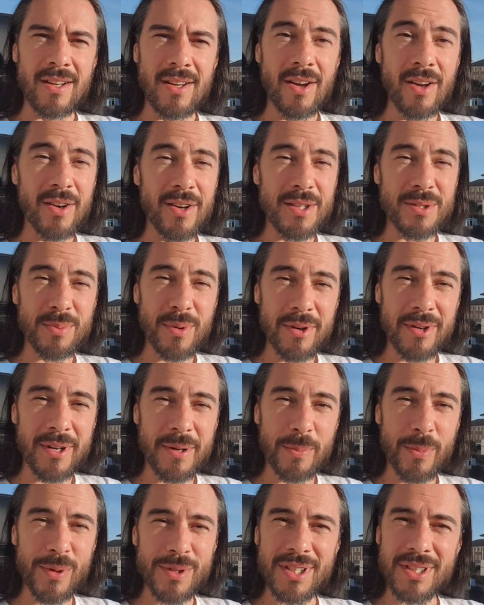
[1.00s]
Hi guys,
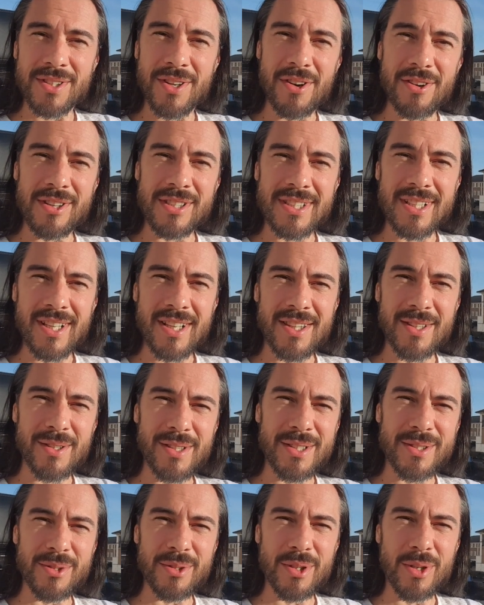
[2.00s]
welcome to Project Diaries. I
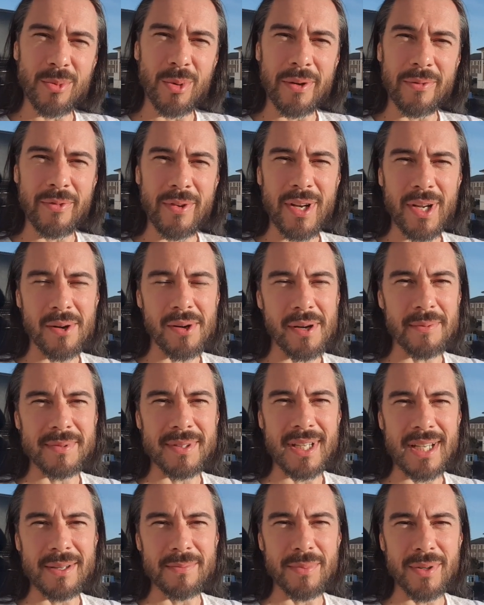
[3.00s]
thought I'd do a quick video
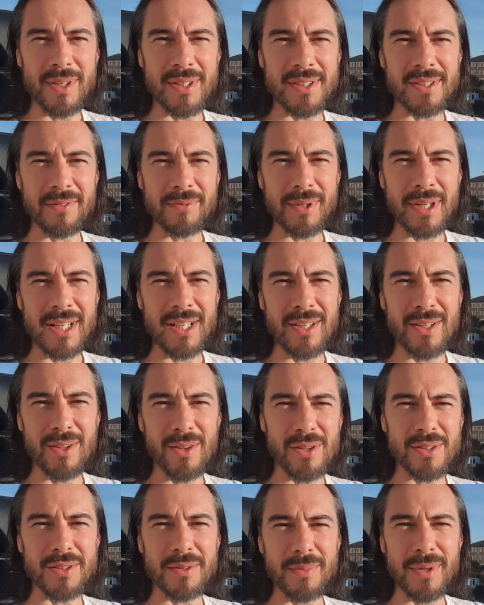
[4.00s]
update because I'm getting
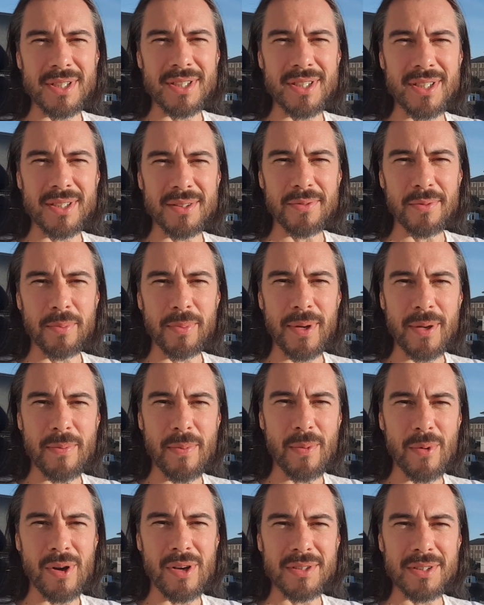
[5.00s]
lots of messages from
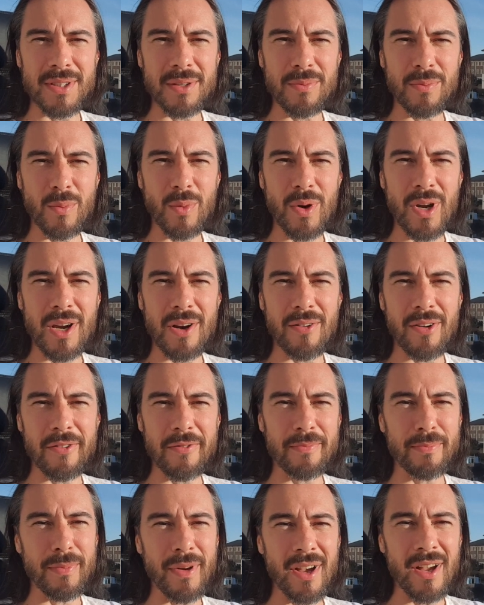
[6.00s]
people asking where
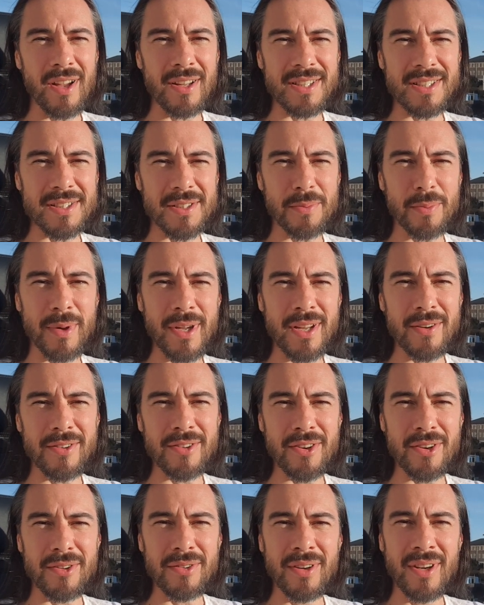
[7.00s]
I've
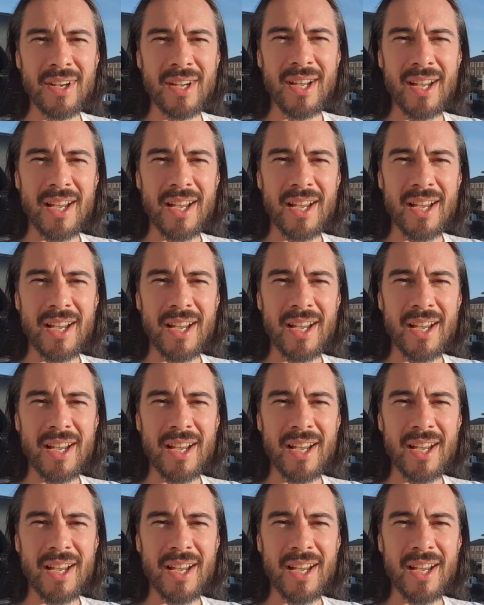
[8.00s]
disappeared to,